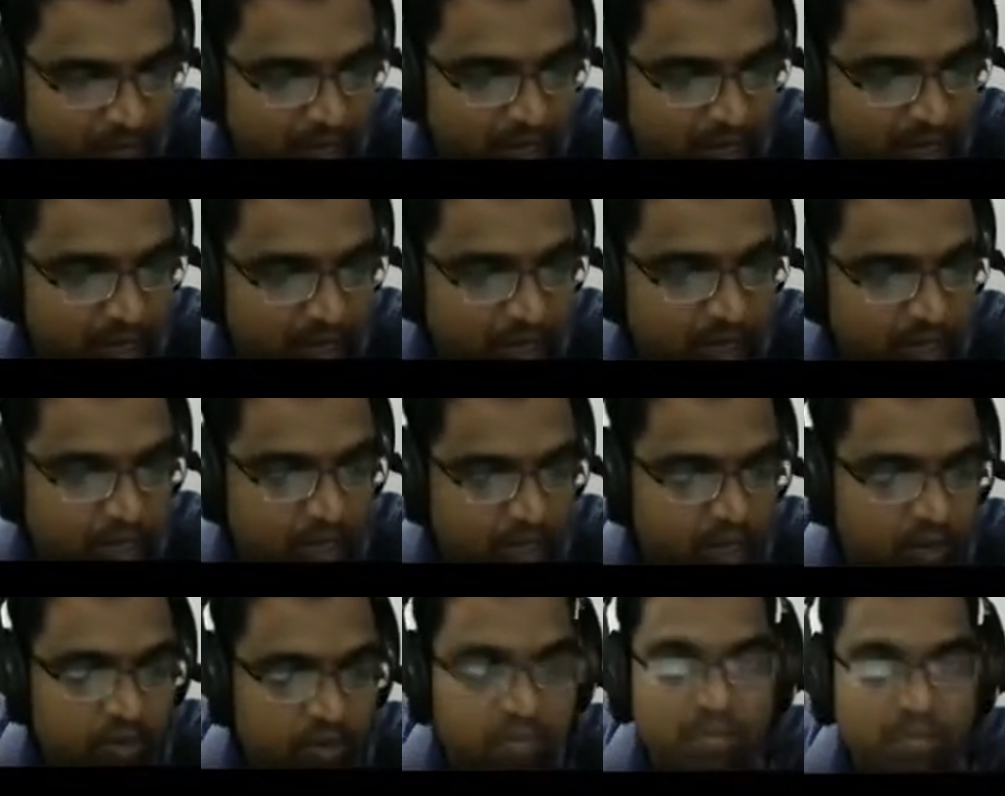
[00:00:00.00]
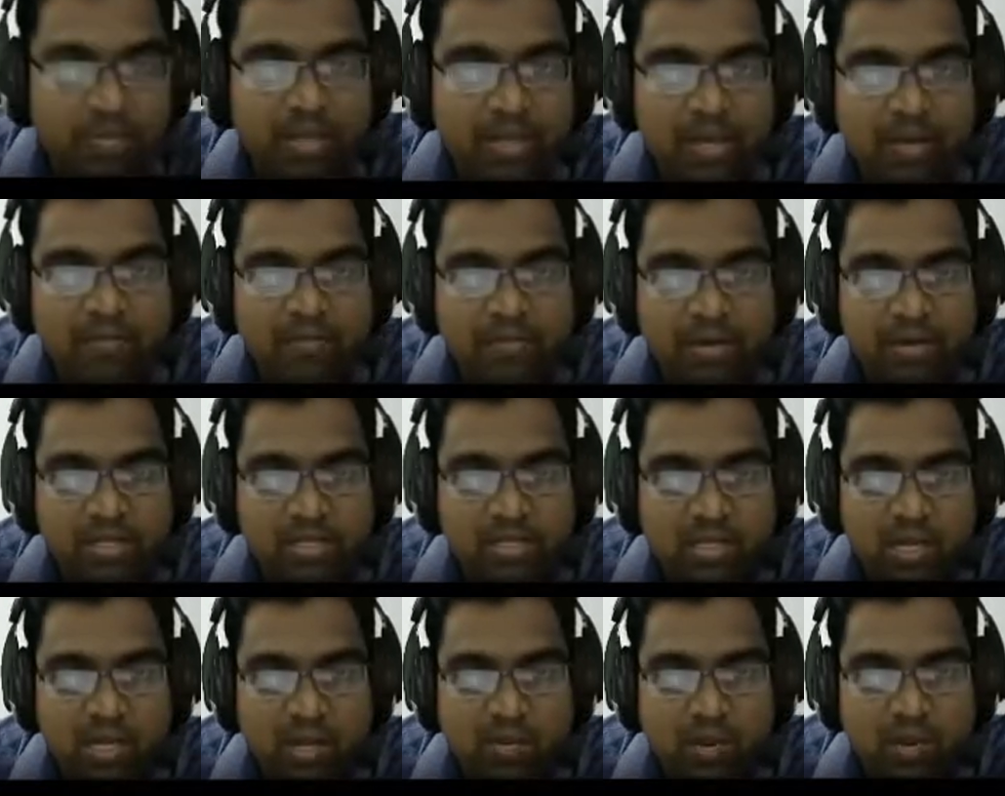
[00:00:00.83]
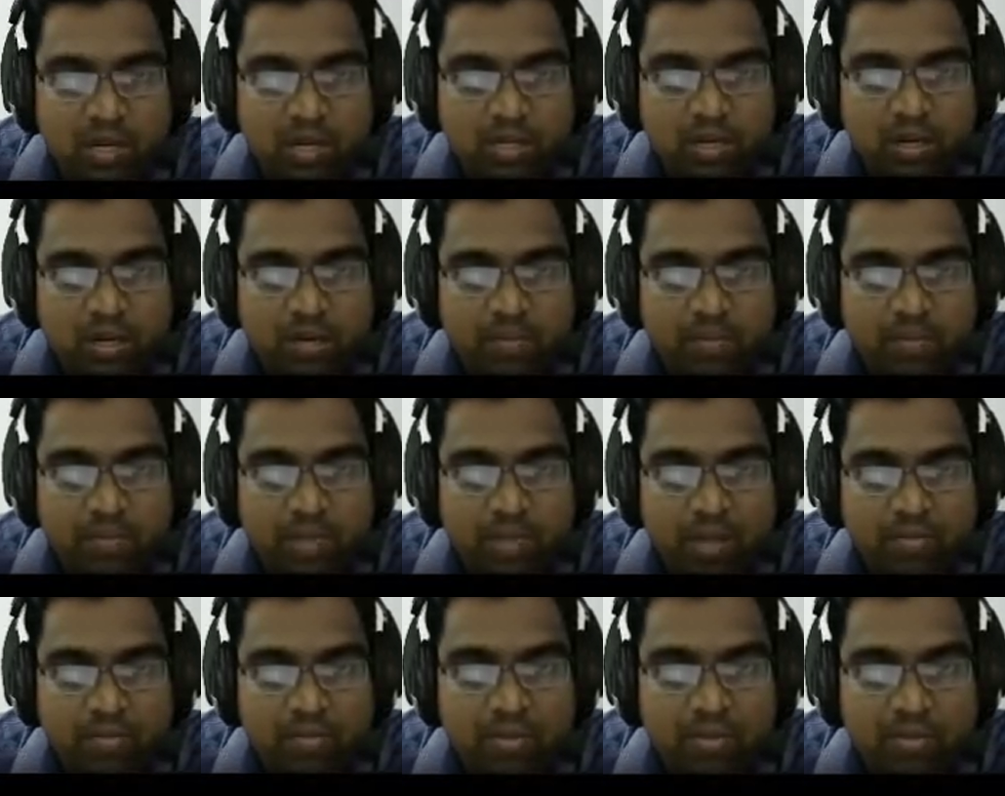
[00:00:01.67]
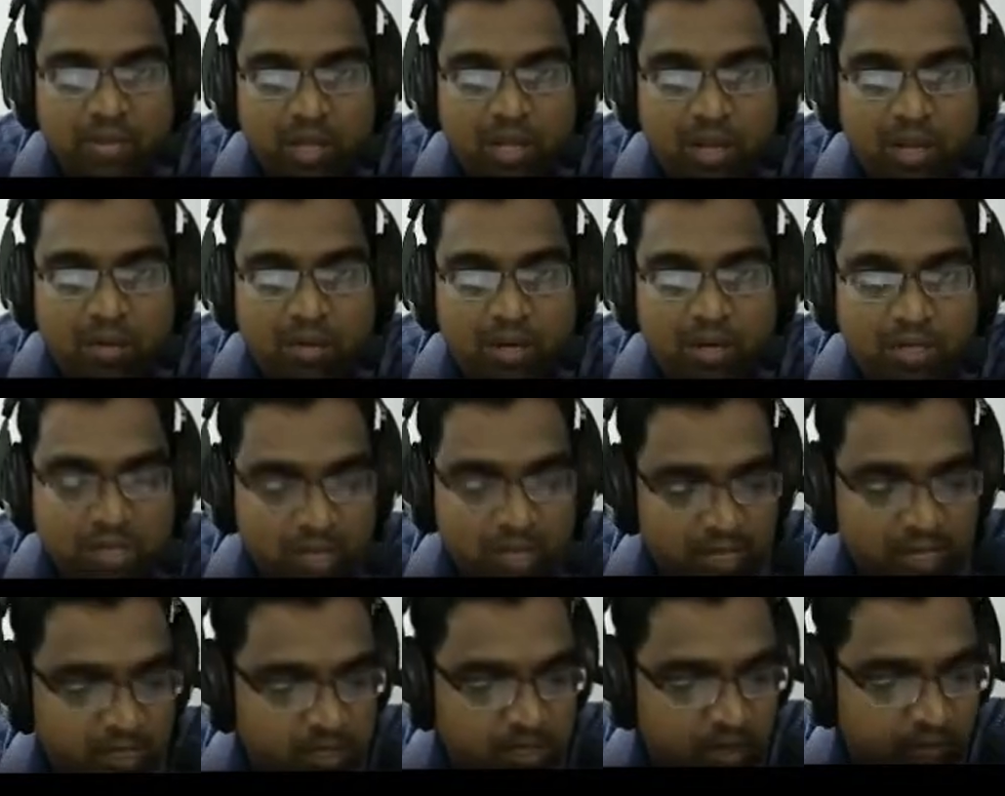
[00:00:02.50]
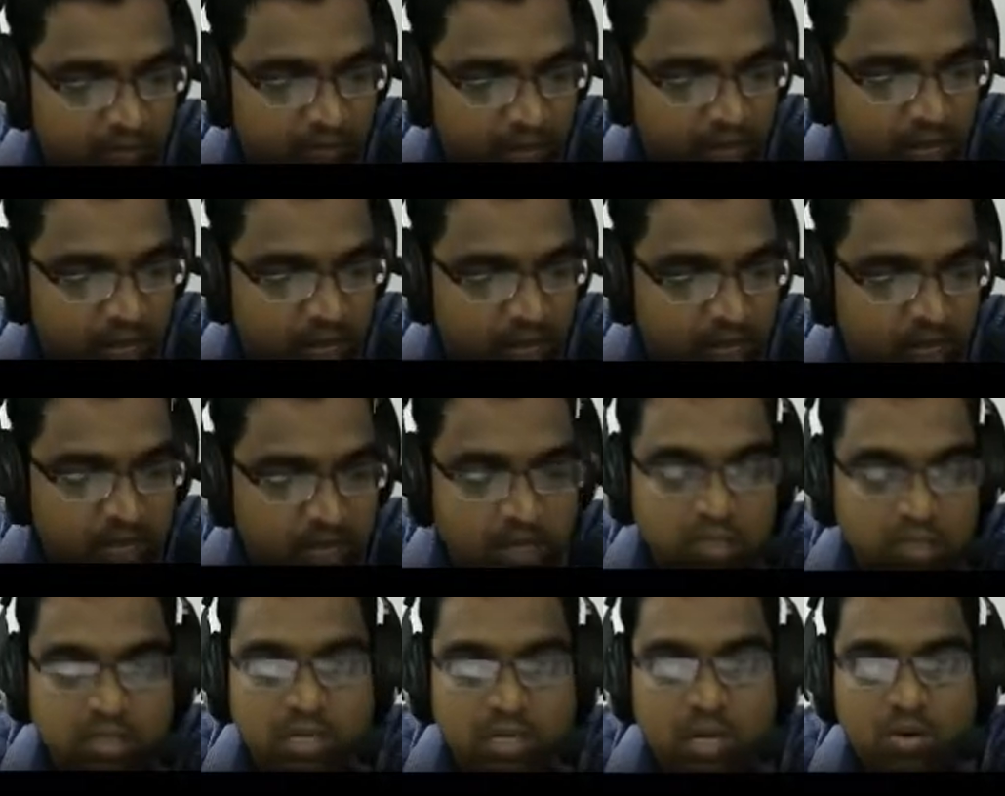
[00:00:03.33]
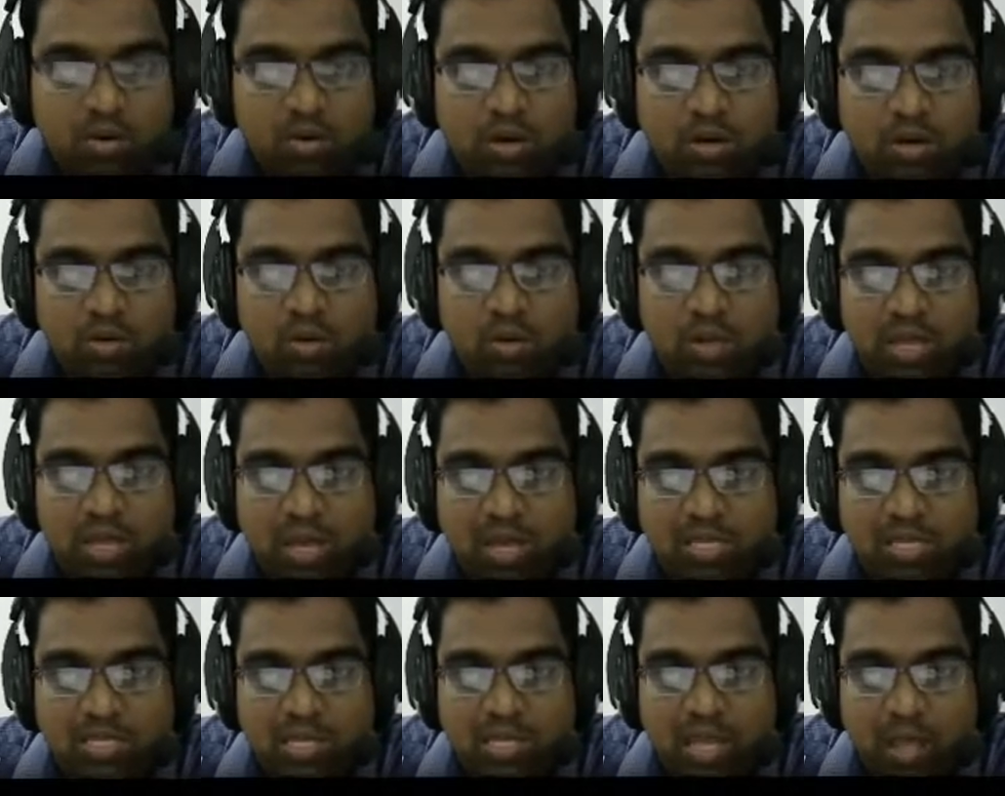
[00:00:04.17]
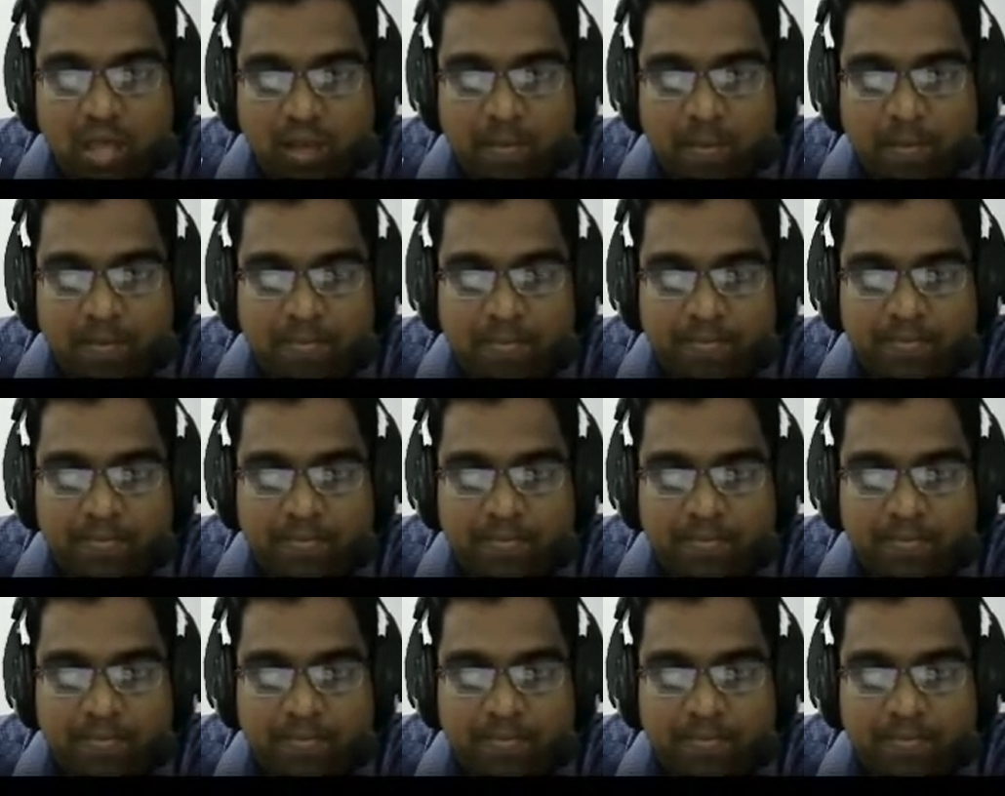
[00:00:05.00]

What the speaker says: the reference equation, FM equation S of t is equal to AC